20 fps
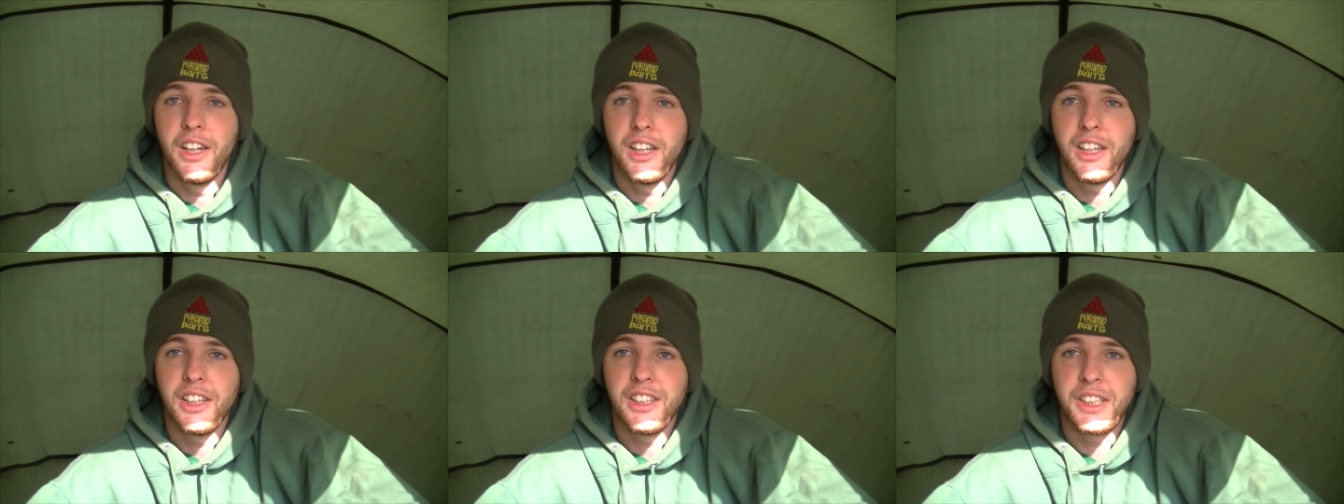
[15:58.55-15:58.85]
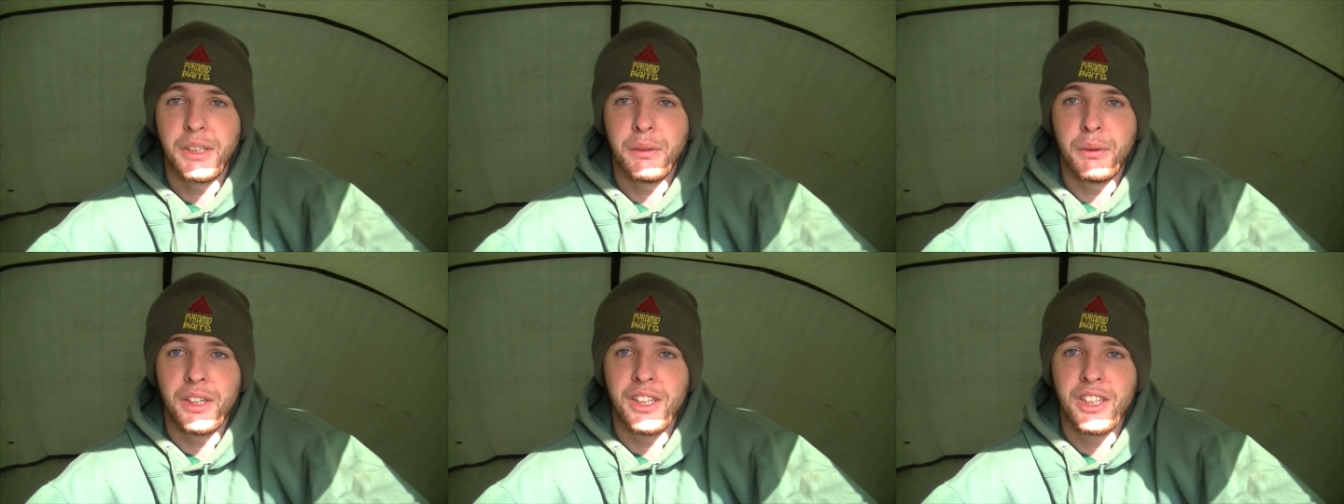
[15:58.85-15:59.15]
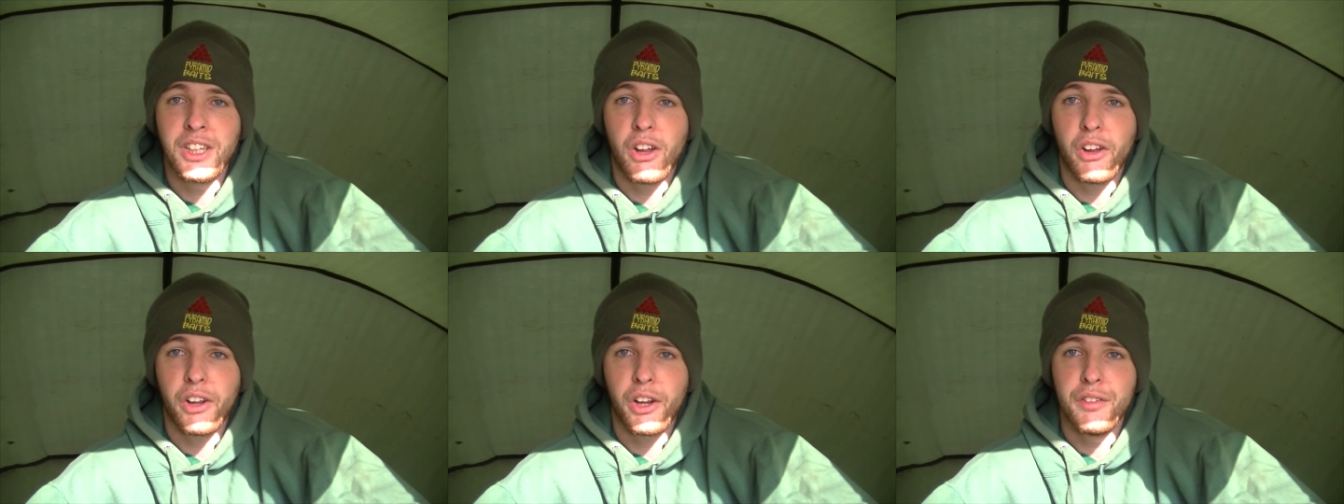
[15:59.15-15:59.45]
and see what it
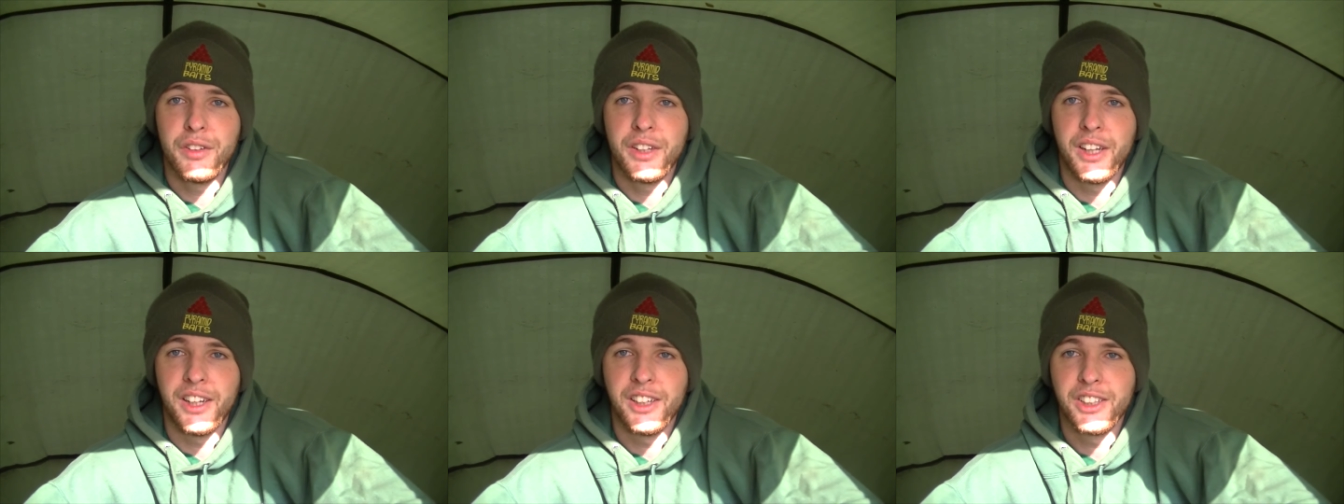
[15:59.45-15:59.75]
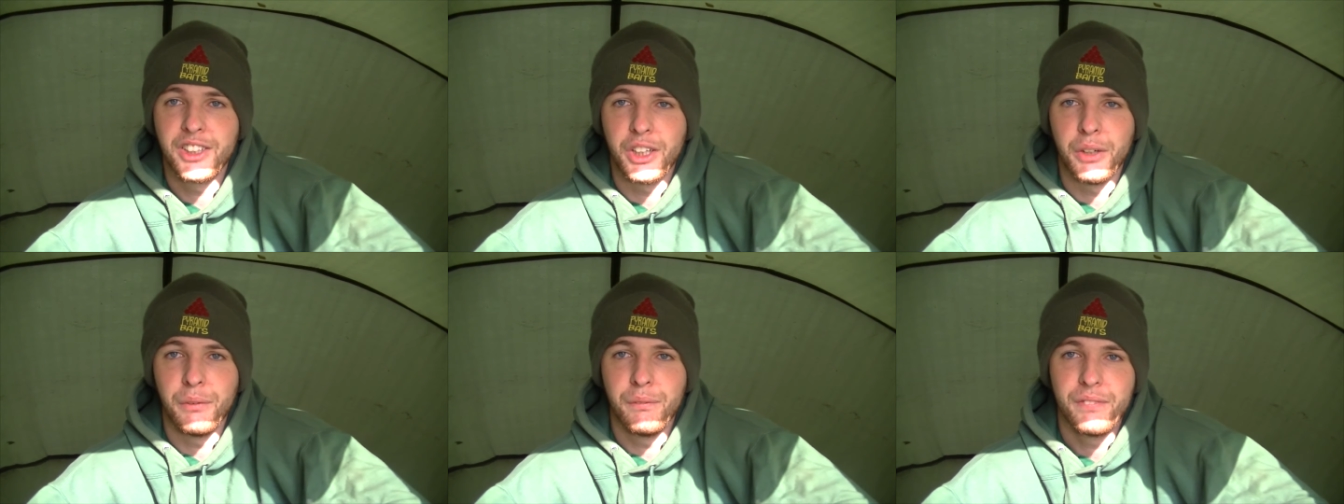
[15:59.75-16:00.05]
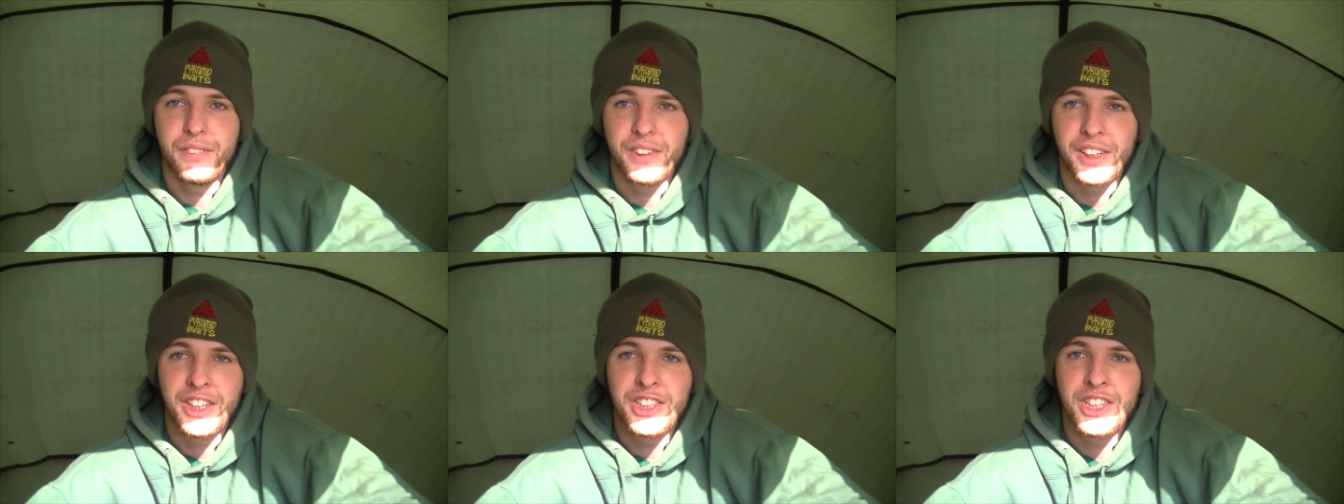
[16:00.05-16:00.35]
is like over there. So
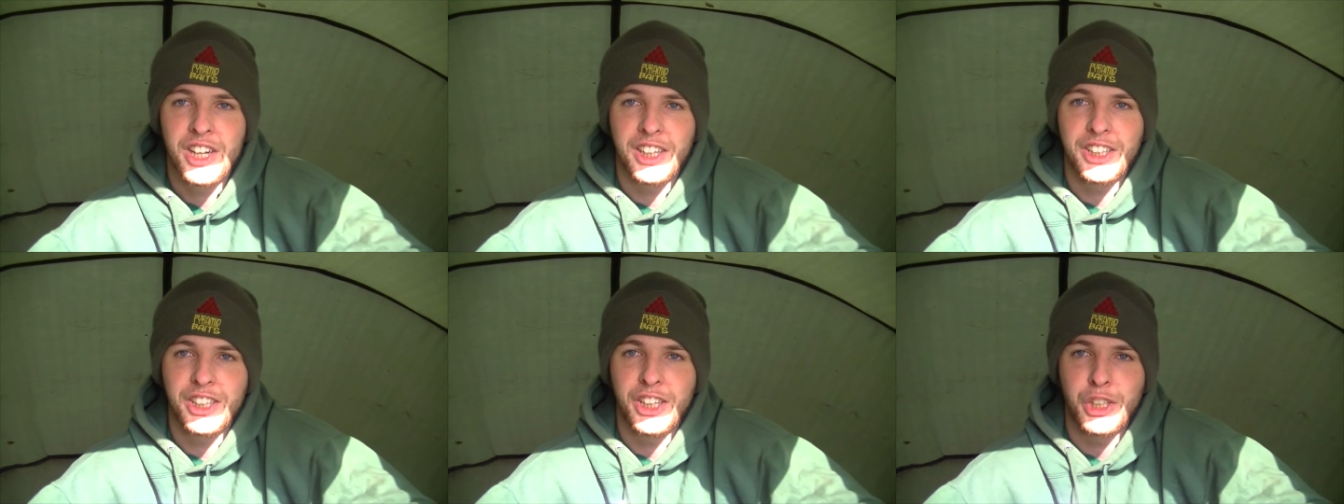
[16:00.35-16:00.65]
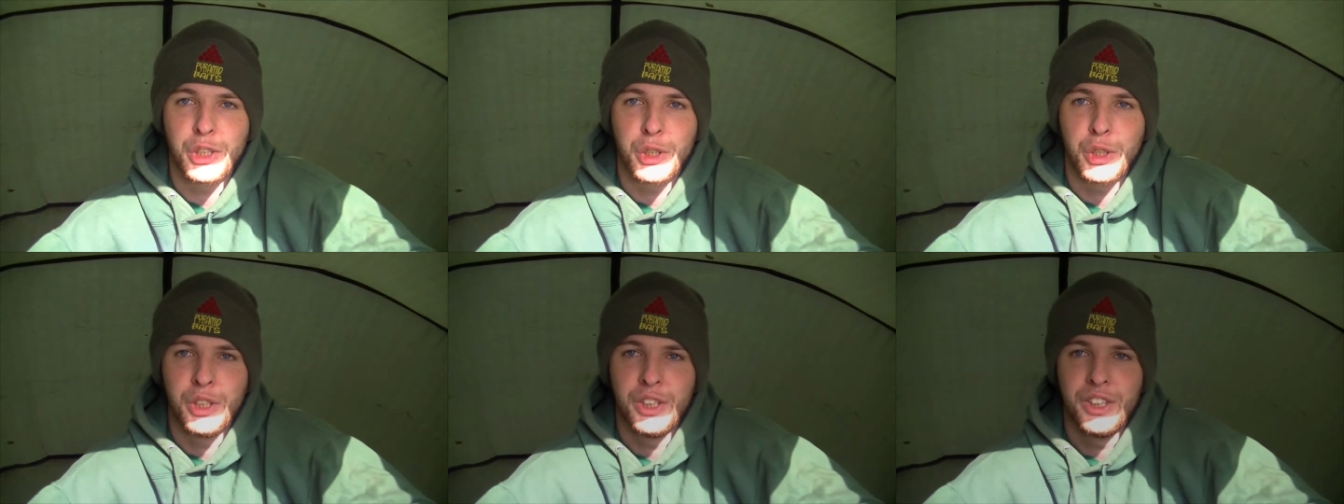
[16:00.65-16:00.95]
here's that session.